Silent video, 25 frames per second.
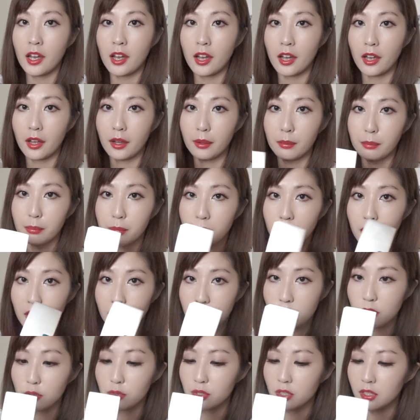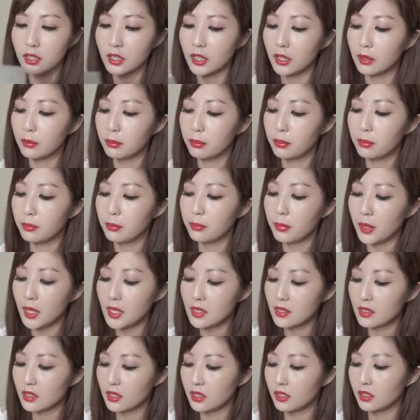I use it up,
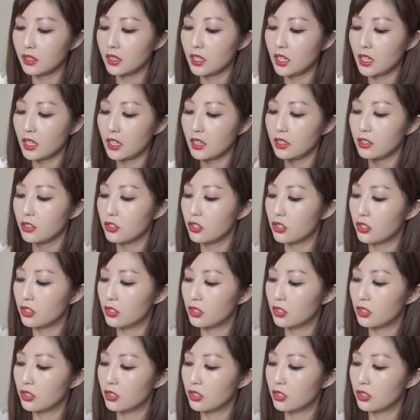basically